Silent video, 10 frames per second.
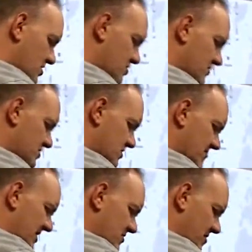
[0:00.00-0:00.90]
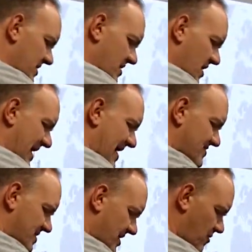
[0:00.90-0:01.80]
So let me not
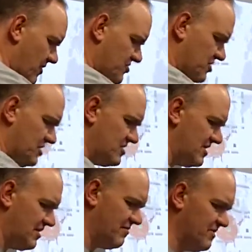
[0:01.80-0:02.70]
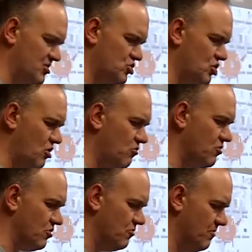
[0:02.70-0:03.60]
ask that question. Instead, let me show
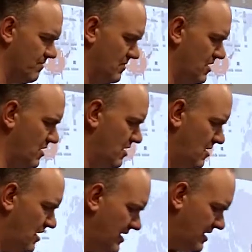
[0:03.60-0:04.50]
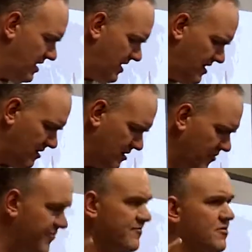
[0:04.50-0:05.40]
you. I can,
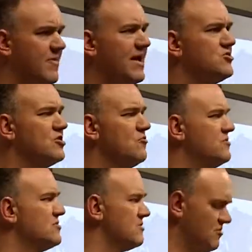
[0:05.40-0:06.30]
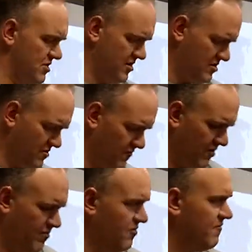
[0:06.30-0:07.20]
through magic wizardry,
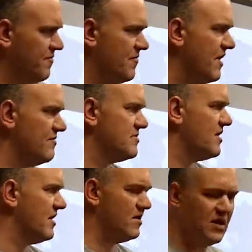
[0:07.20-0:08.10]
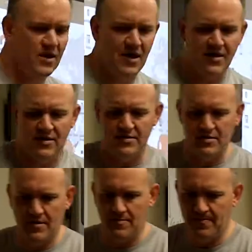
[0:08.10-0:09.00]
remove the thiocyanate ions.